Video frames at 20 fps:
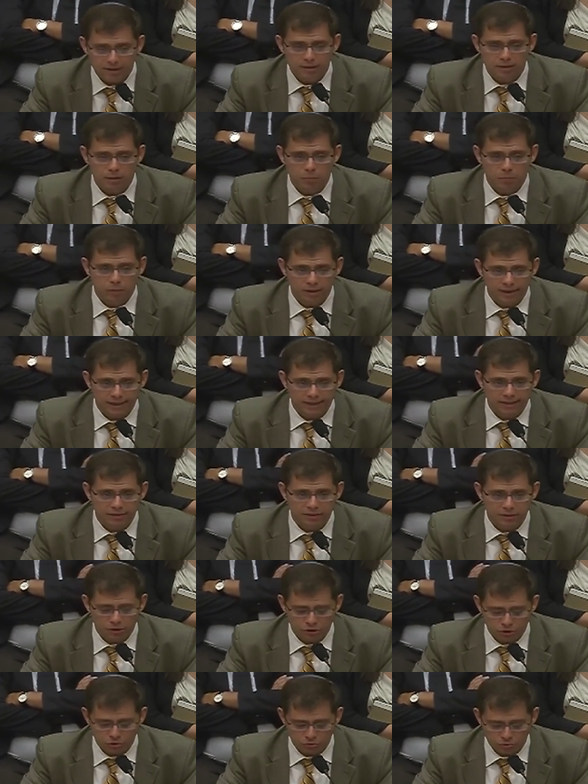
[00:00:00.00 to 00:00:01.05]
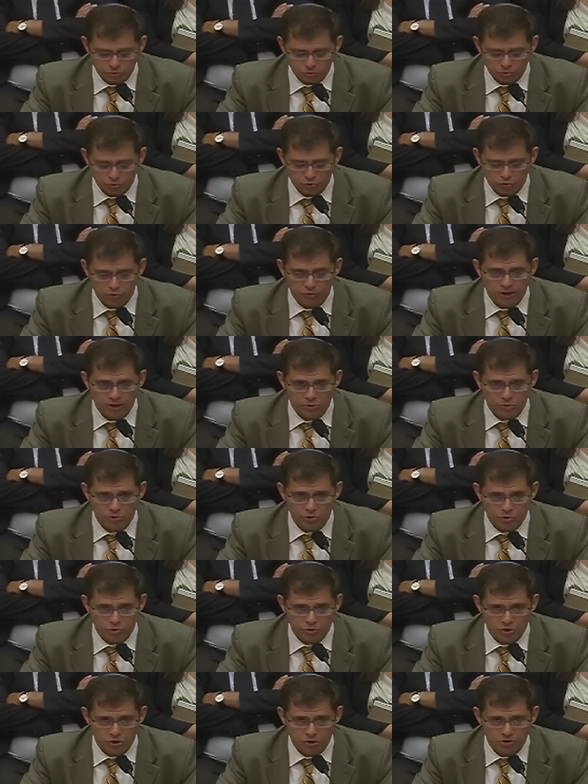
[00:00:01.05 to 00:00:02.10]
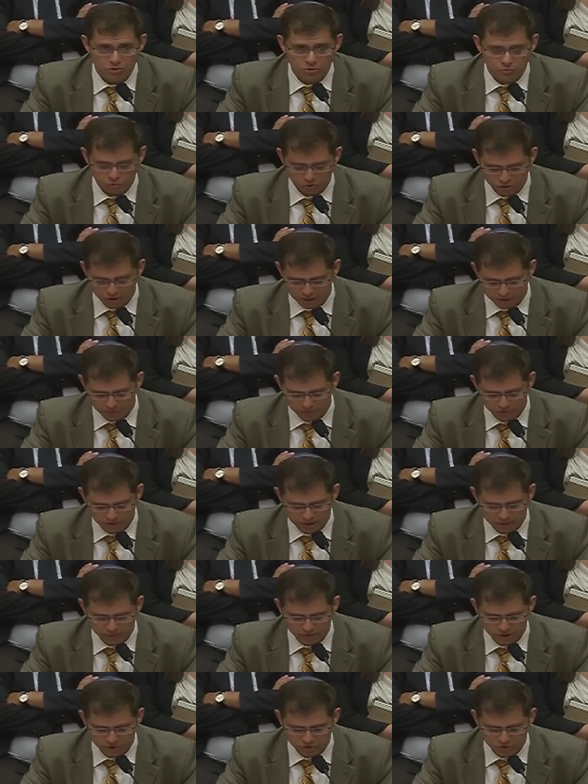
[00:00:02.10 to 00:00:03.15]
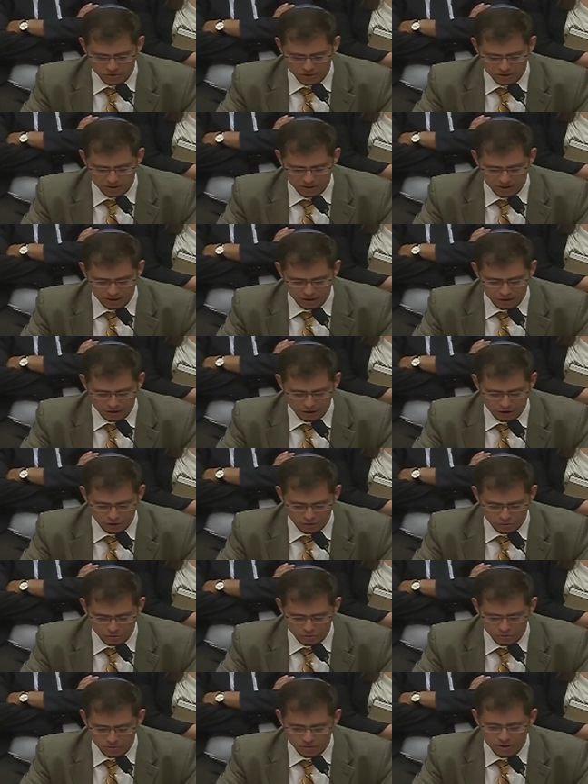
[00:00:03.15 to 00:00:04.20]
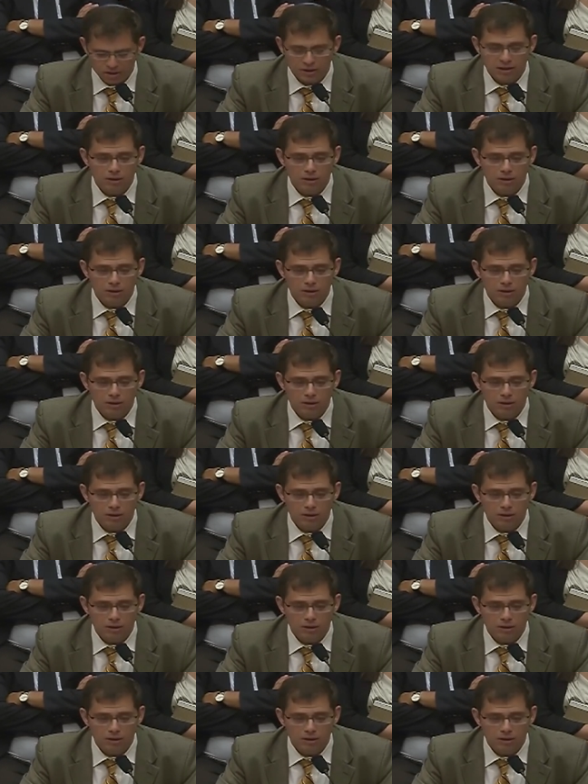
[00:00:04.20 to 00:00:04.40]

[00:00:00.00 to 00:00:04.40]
the planned EU trade restrictions, which some of these measures uh, go to,